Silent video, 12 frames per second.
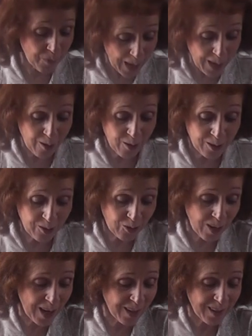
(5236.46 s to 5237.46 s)
Back on
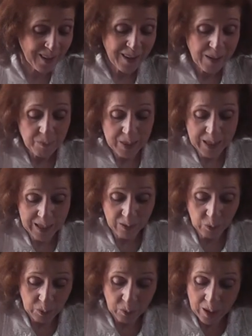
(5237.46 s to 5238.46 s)
track
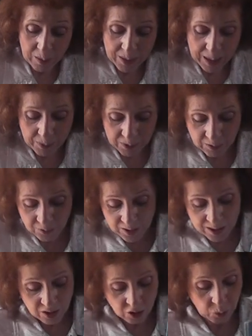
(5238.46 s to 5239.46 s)
because we want to be able to
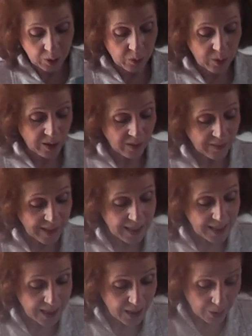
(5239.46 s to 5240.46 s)
finish what we are
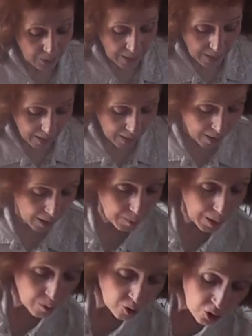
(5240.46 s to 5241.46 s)
saying here. Um,
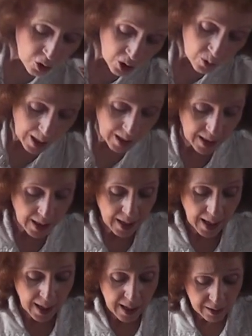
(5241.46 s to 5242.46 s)
I'm showing you how
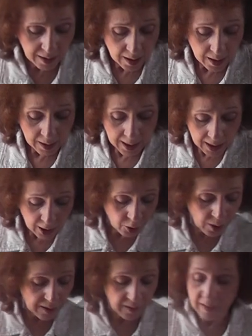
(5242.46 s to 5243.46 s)
the, the
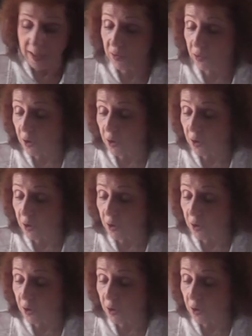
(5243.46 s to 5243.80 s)
Antichrist takes